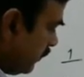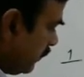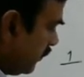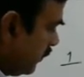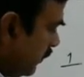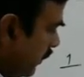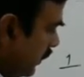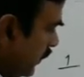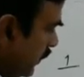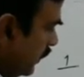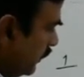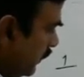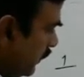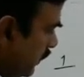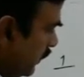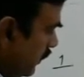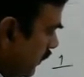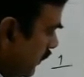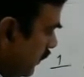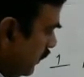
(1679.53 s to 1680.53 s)
Draw the
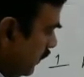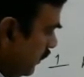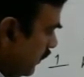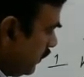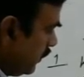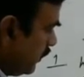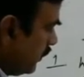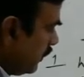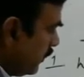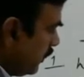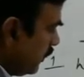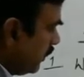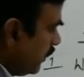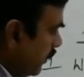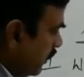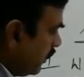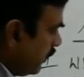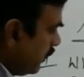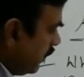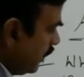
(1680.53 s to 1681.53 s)

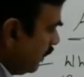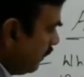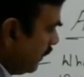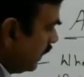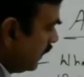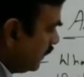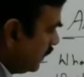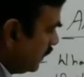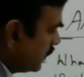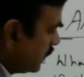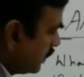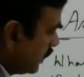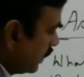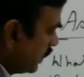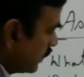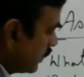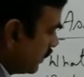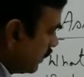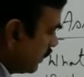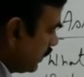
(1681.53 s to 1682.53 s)
labeled
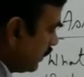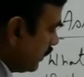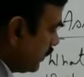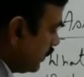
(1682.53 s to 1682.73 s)
structure